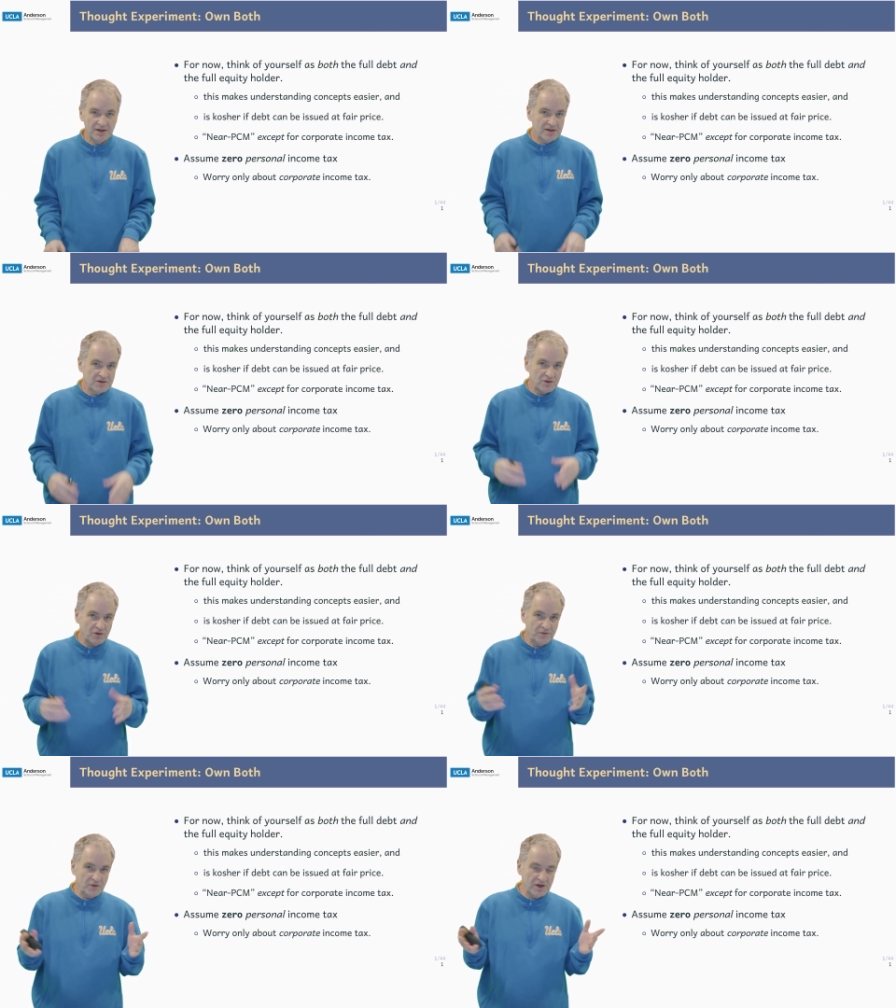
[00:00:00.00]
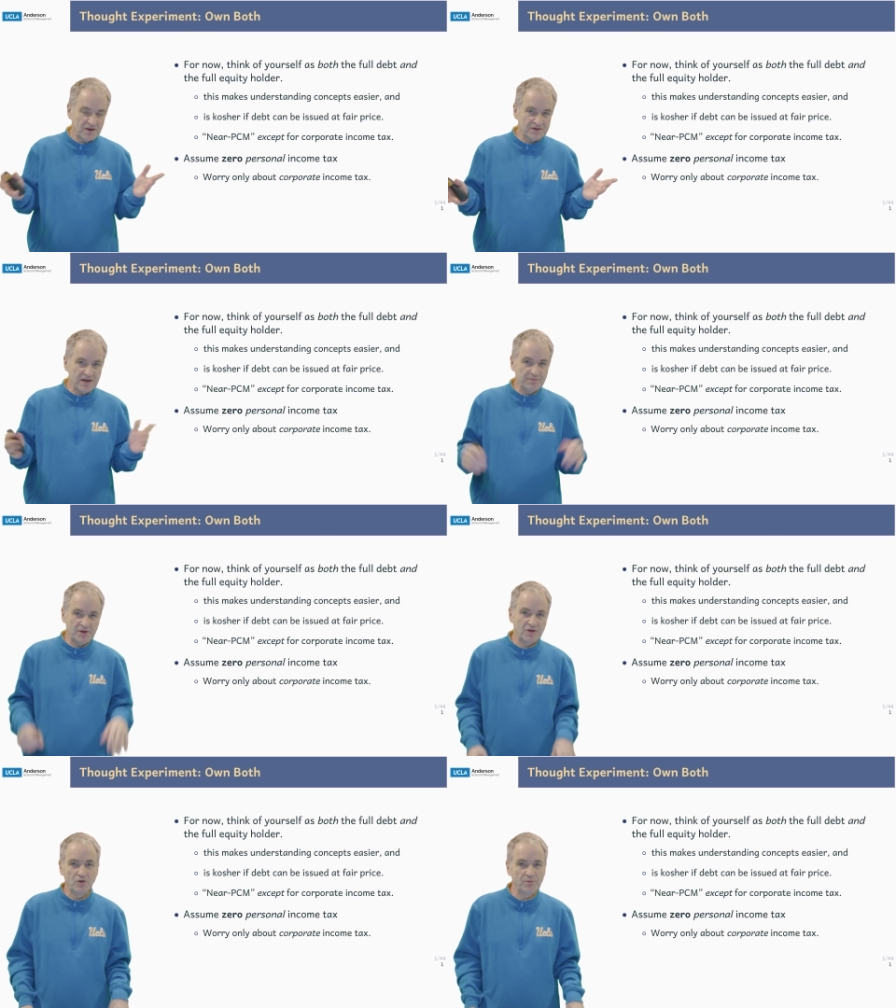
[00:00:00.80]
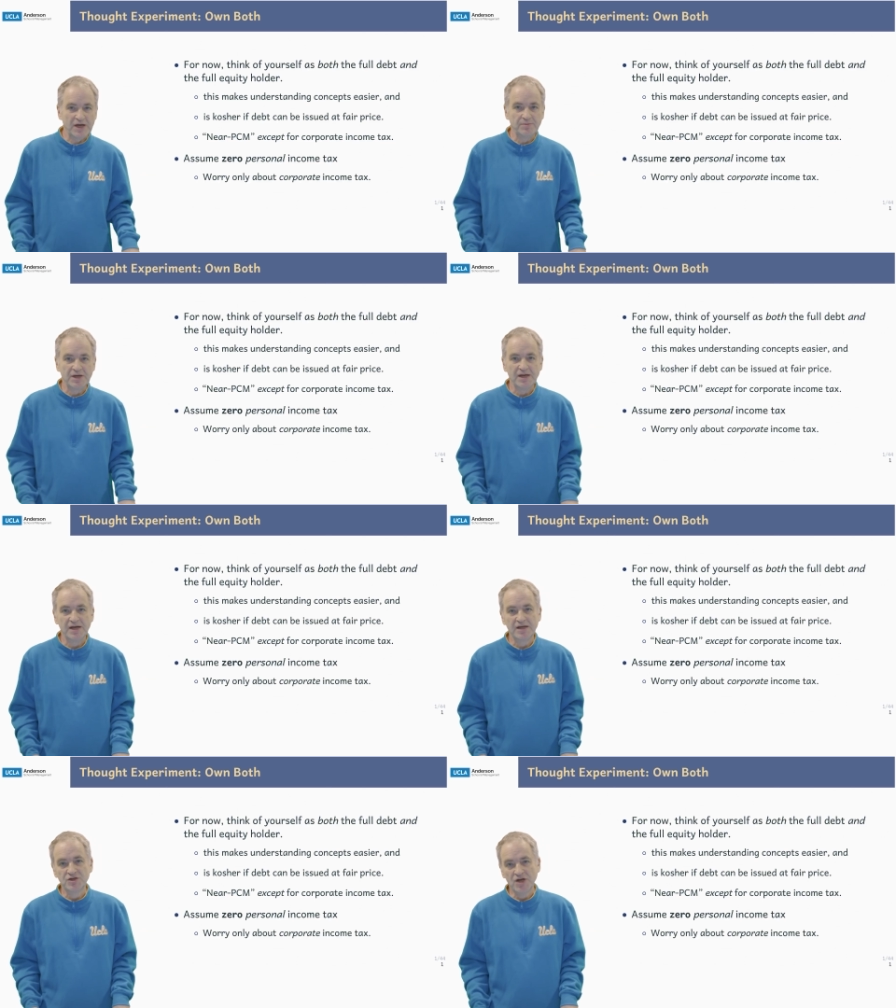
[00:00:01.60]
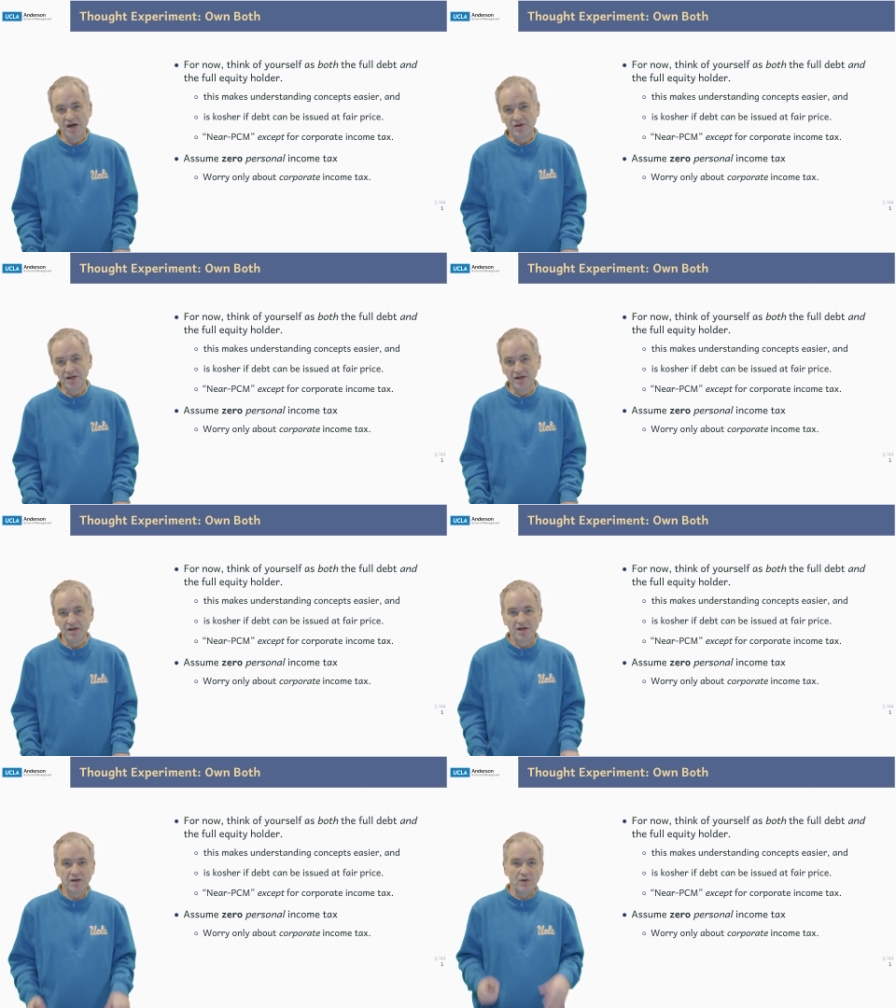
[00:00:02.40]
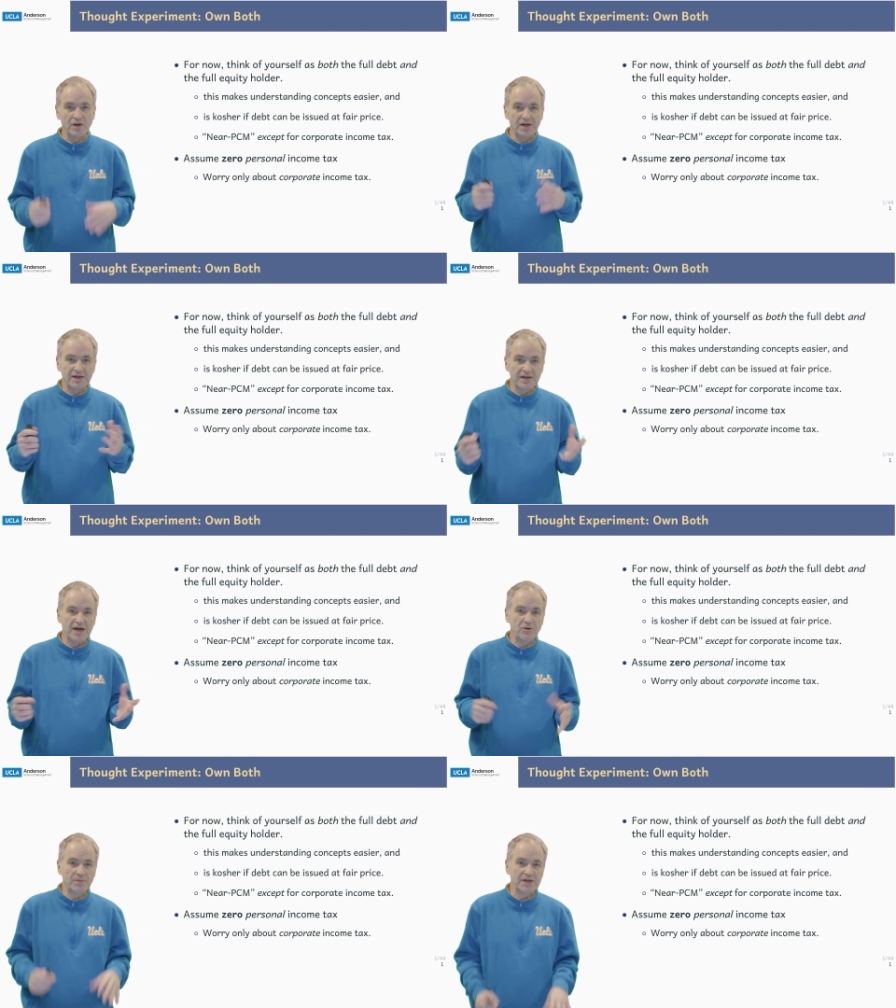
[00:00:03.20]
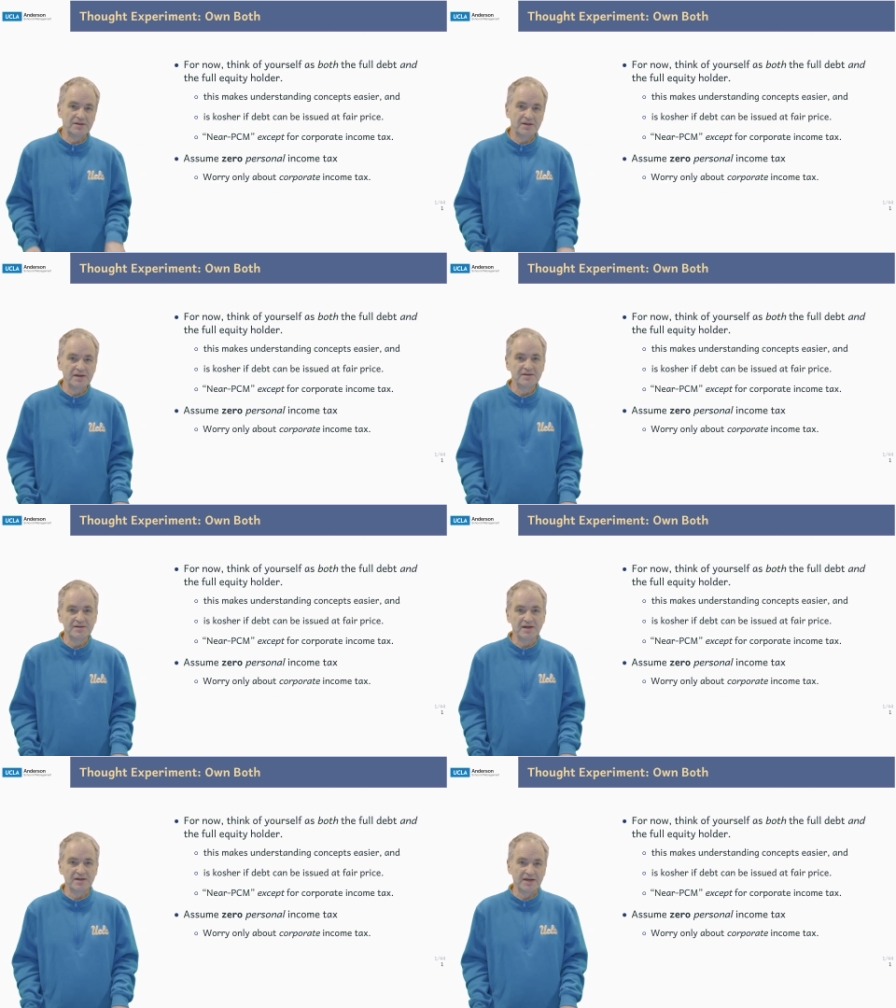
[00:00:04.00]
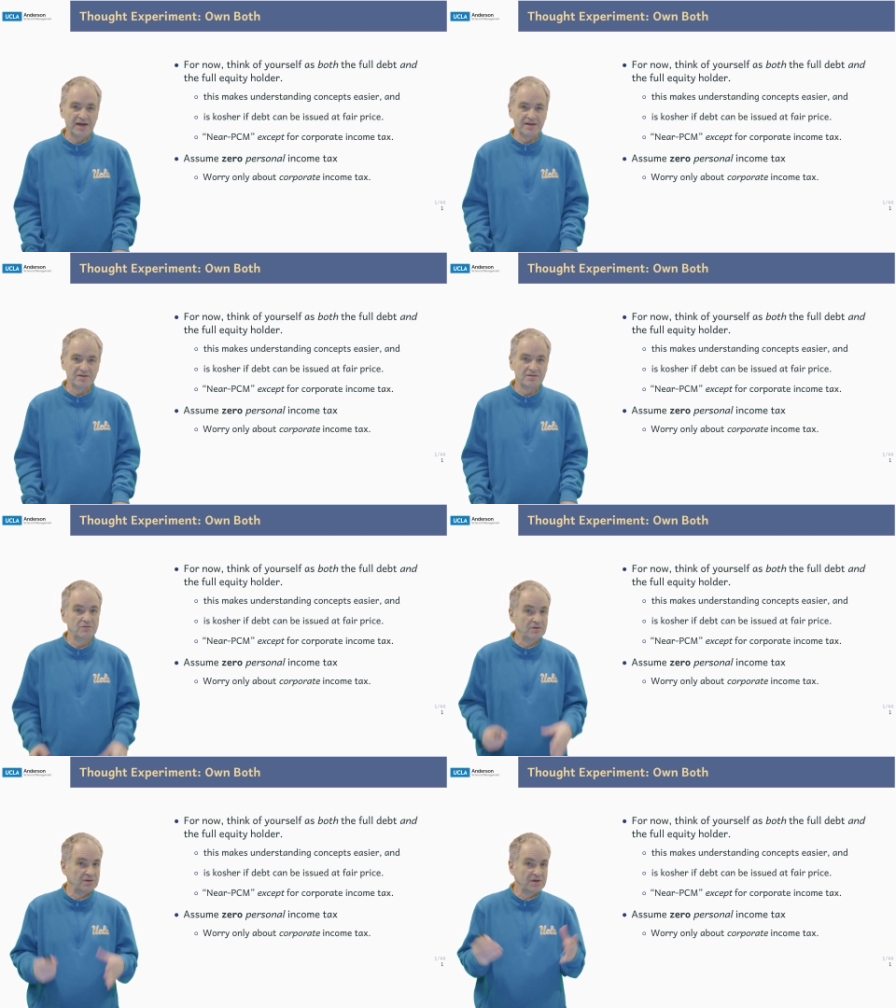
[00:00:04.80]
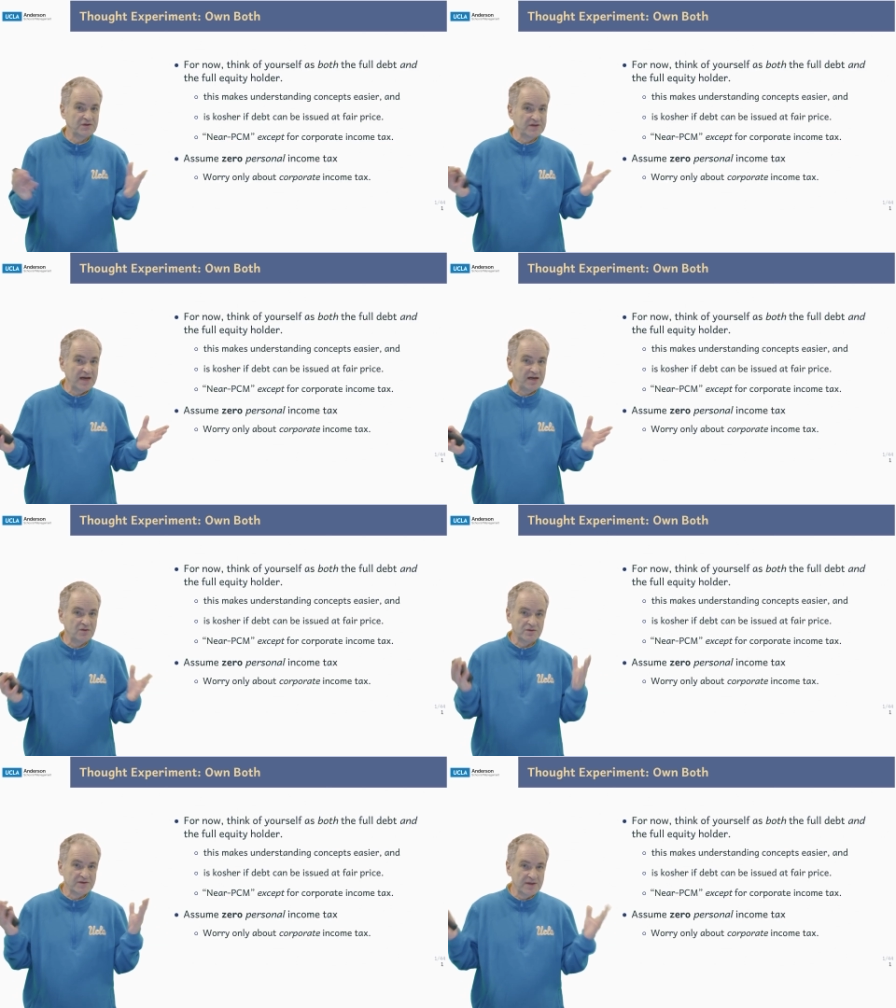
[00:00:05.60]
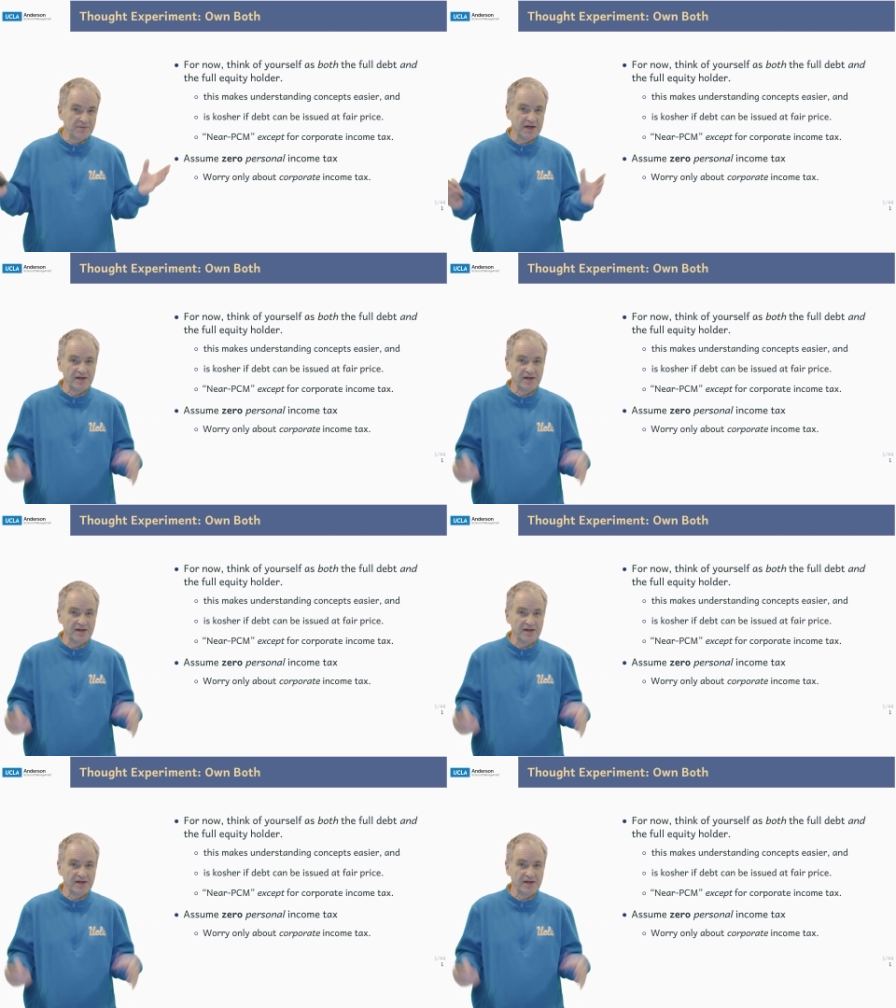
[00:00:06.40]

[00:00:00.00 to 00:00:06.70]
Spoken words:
So for example, you may be a charity or an endowment that is not taxed, or a state or something